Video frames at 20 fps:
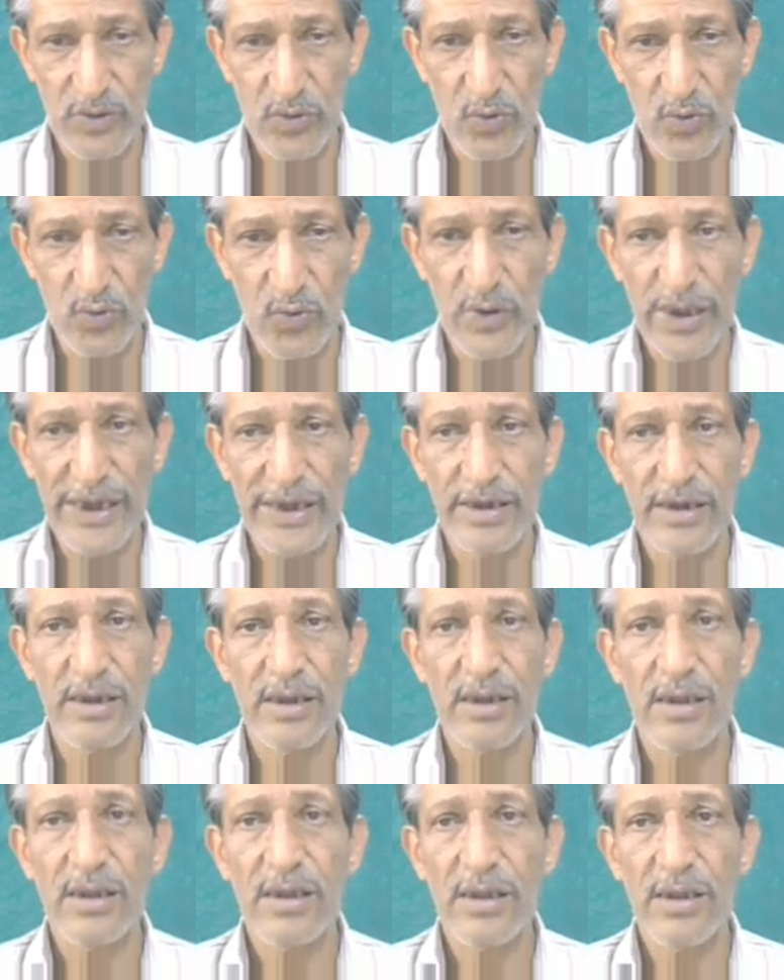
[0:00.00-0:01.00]

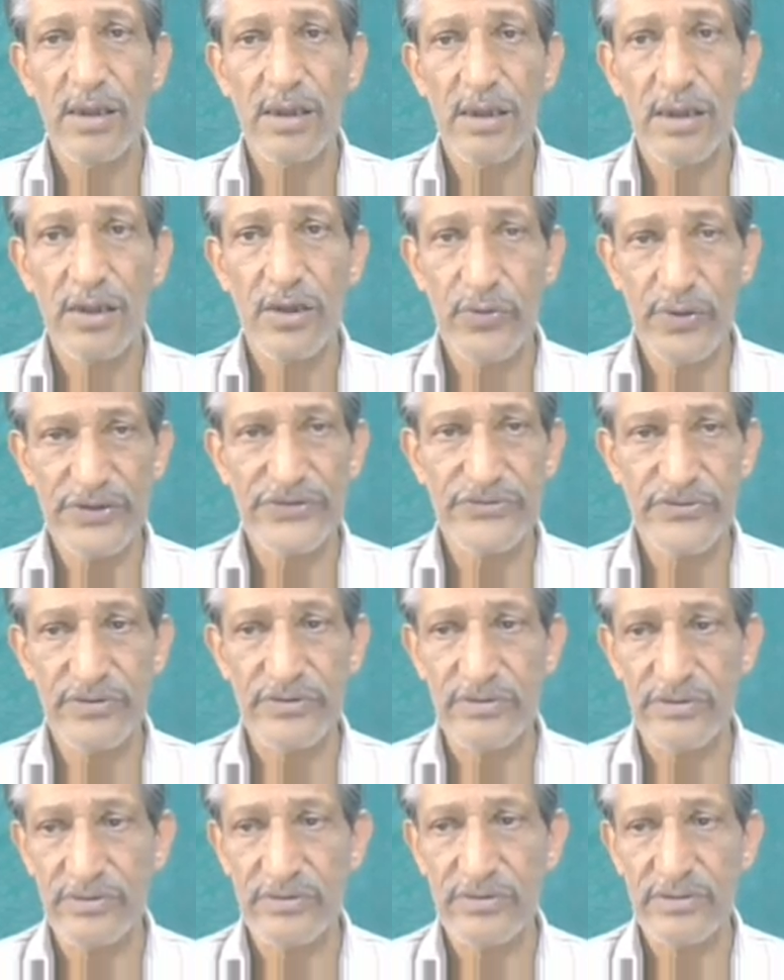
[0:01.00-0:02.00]
well
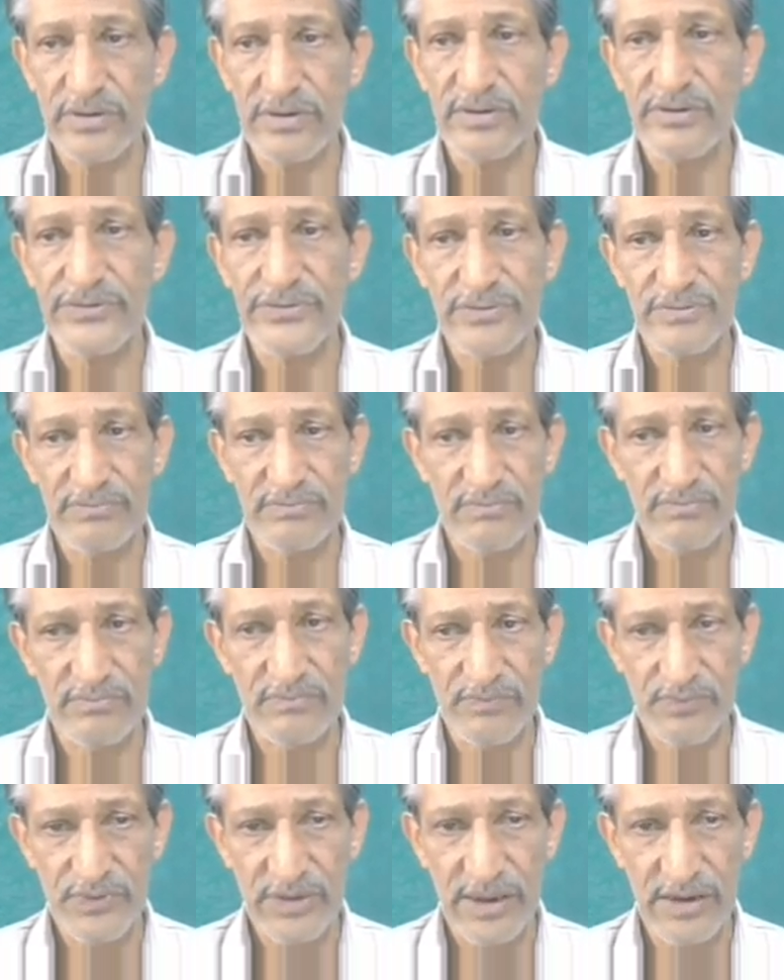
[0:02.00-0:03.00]
questioned is
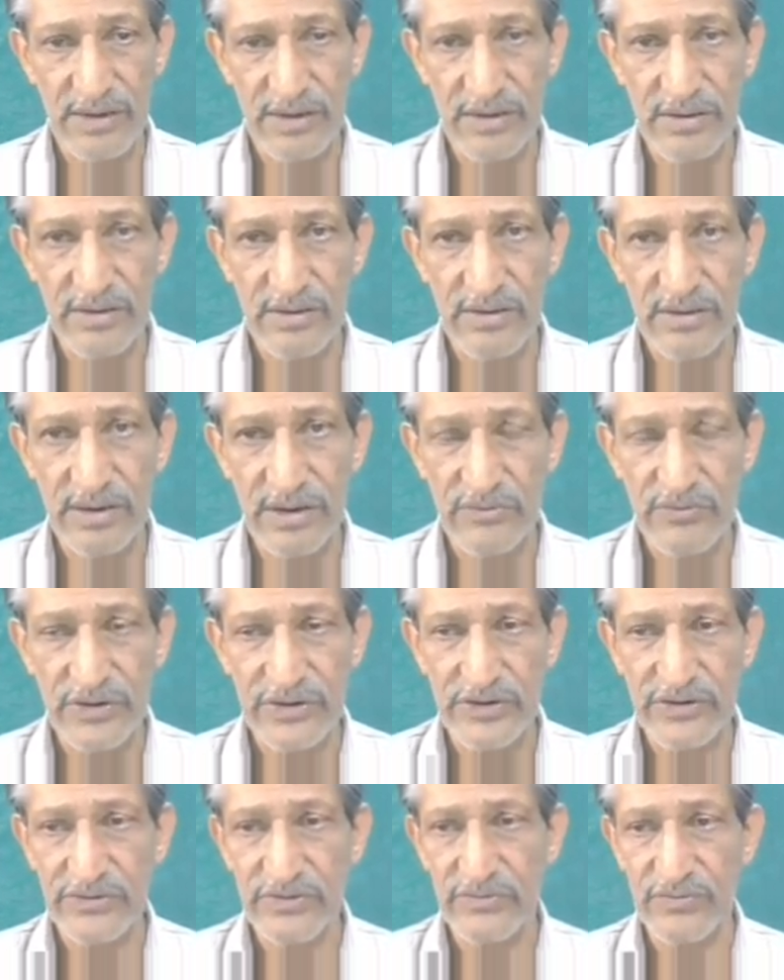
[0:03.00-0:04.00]

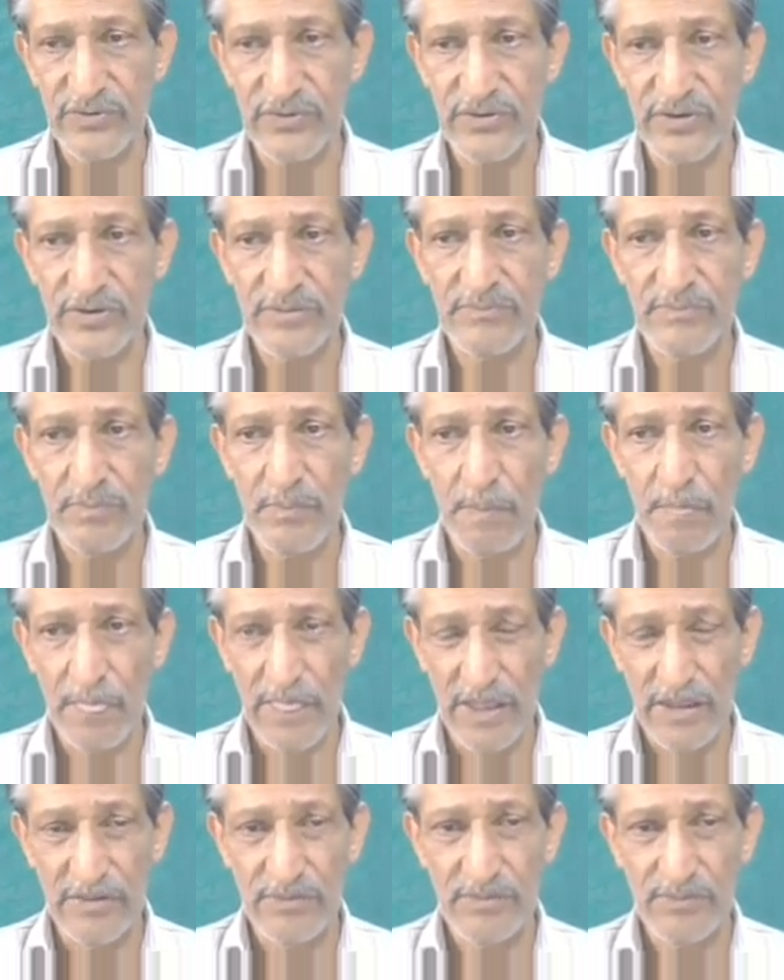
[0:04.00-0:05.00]
invitation for
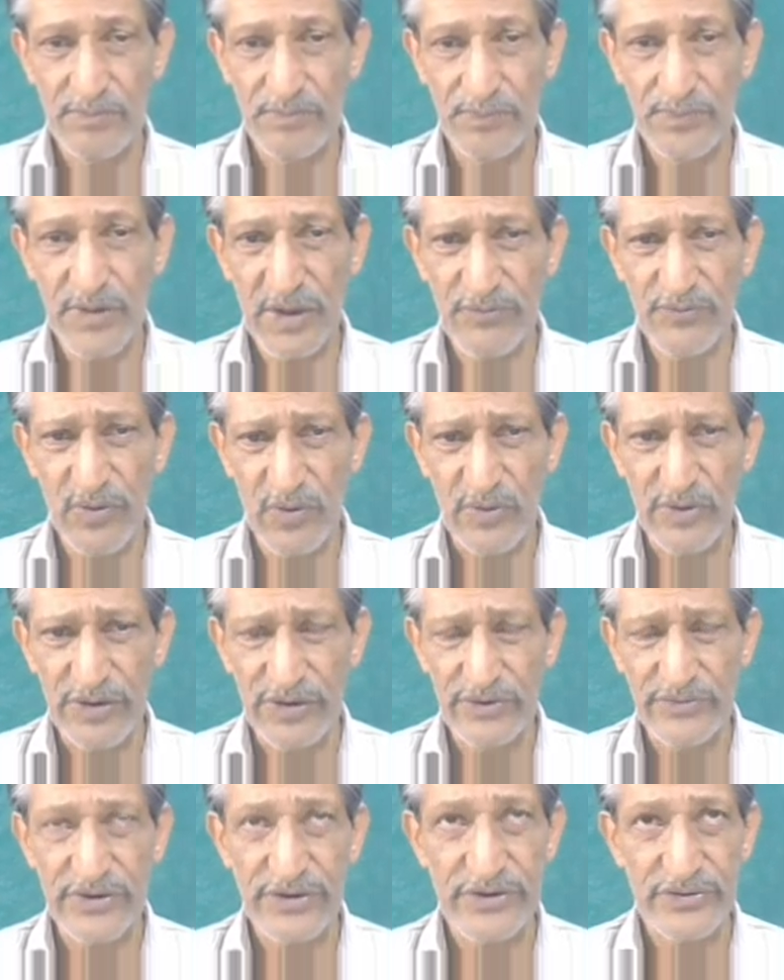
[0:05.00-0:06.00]
a formal
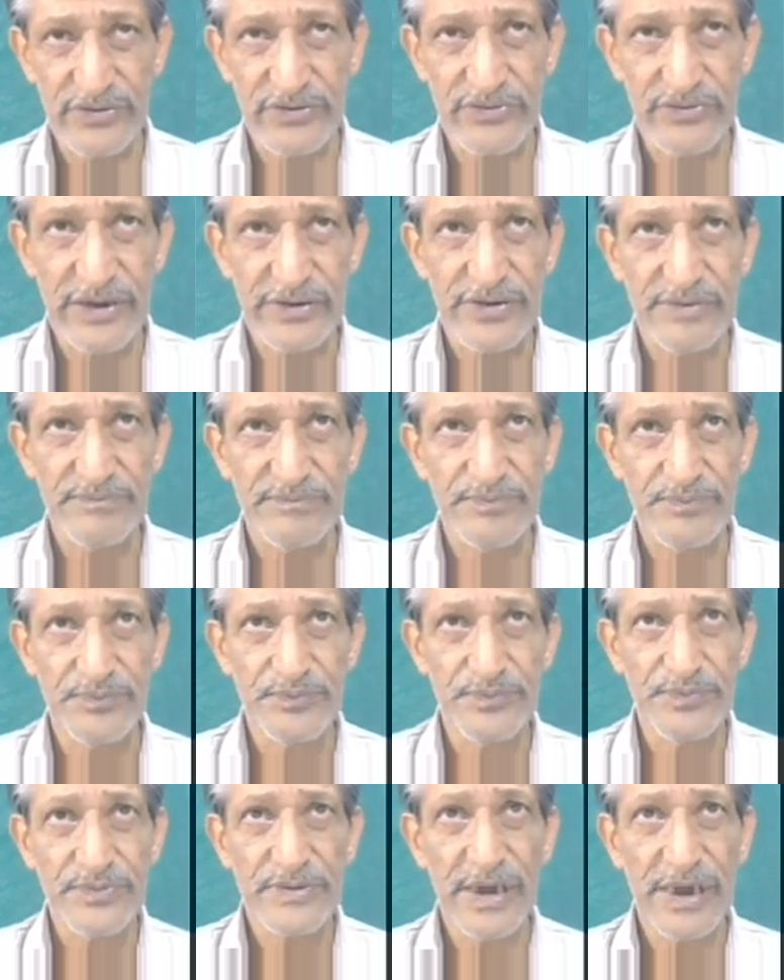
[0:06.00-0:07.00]
invitation rather.
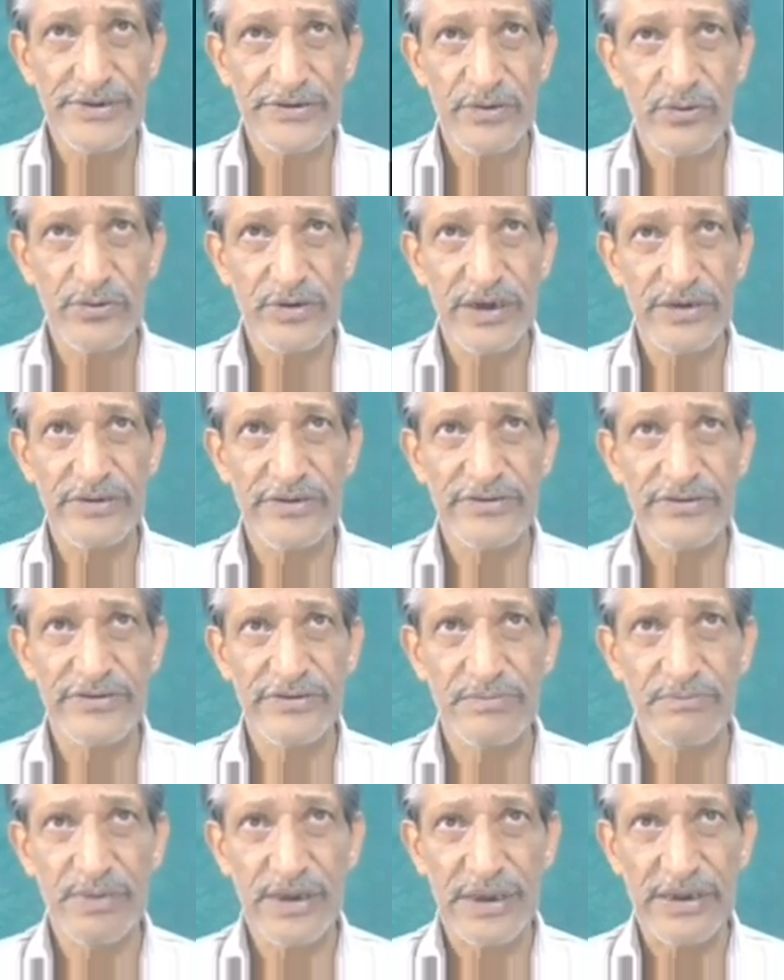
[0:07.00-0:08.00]
Let's look at
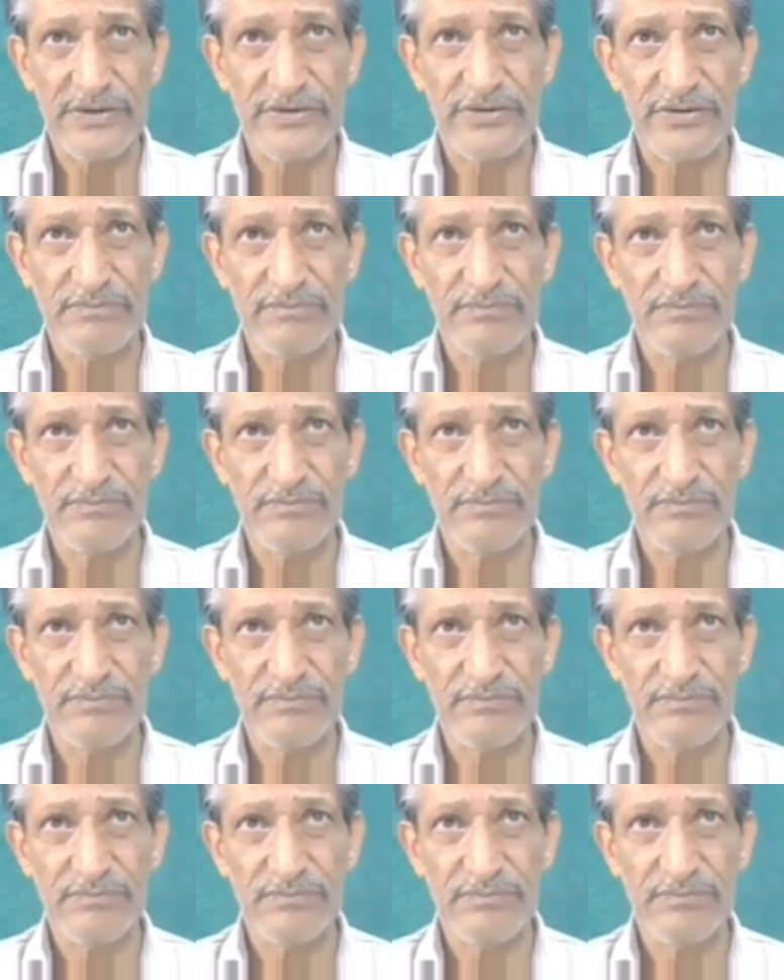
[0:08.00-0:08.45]
this page,